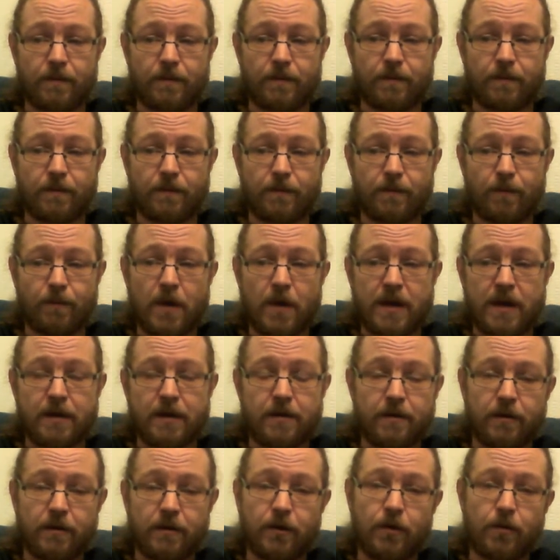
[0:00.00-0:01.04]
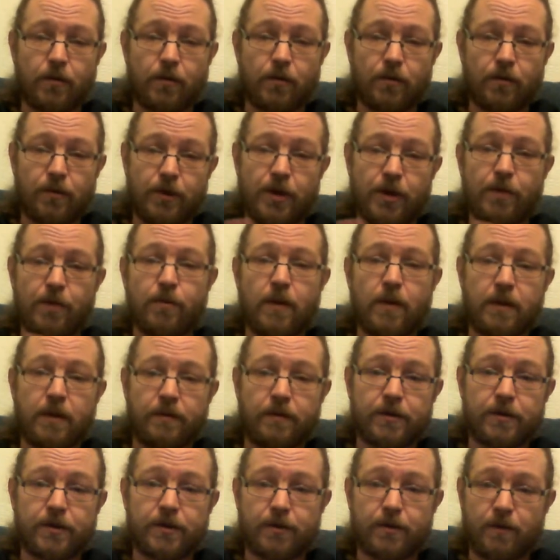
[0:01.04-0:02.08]
when your new one
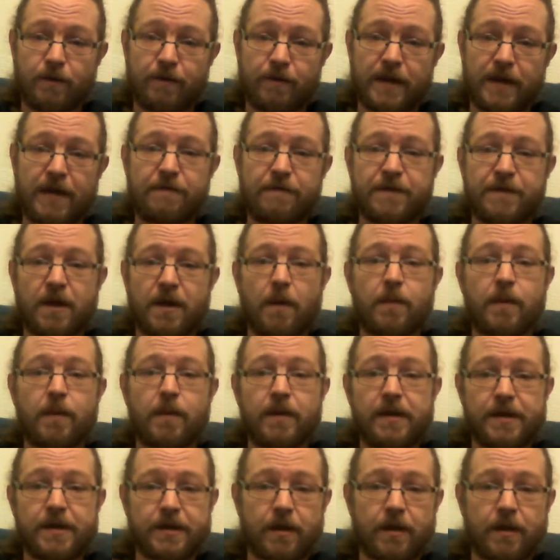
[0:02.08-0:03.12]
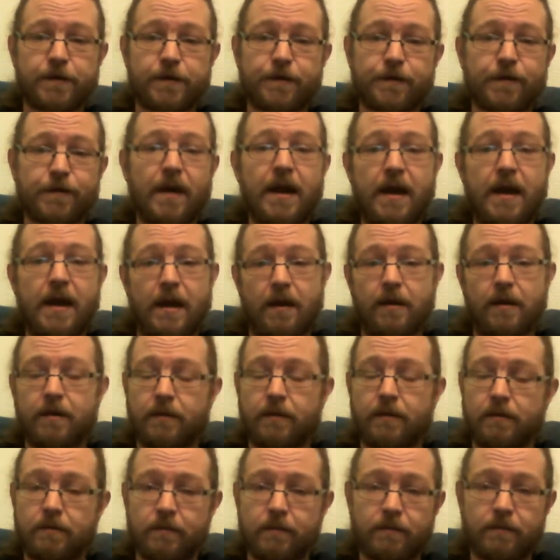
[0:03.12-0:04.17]
sort of gives up and it starts fraying and
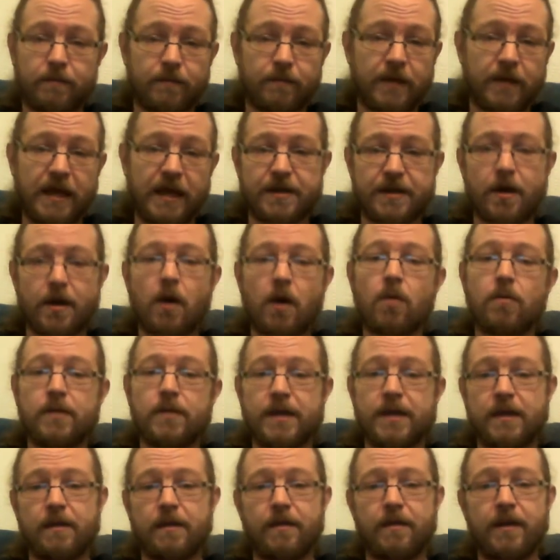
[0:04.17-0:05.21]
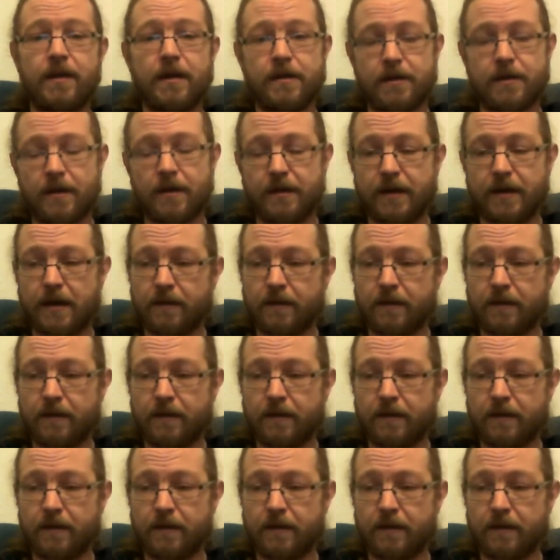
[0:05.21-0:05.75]
gets holes in and things like that.